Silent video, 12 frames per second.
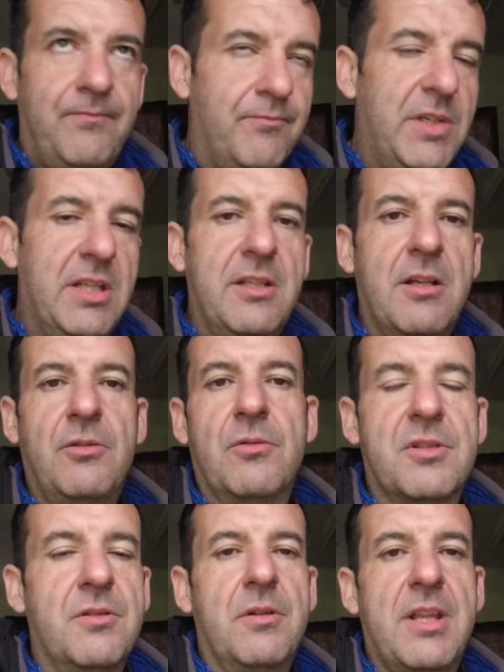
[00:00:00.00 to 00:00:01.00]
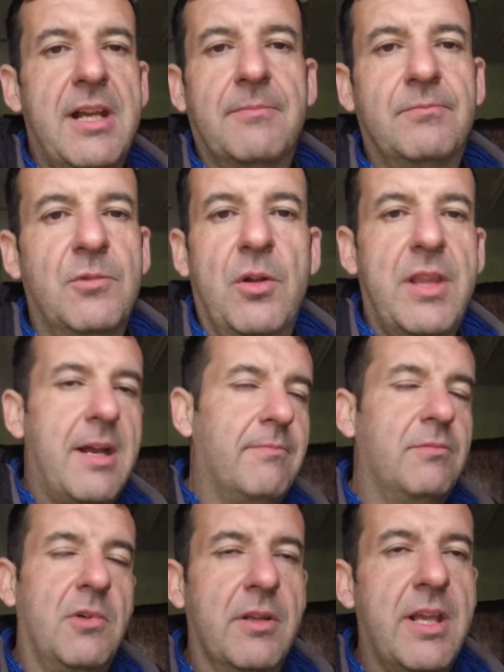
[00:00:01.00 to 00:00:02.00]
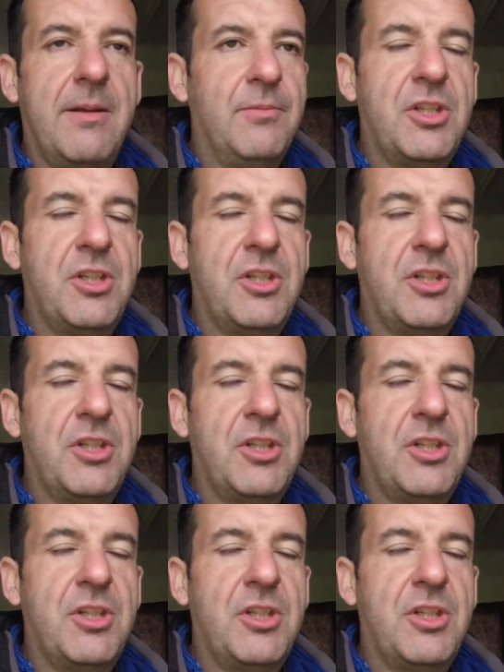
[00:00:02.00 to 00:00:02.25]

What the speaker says: be in the outdoors and all that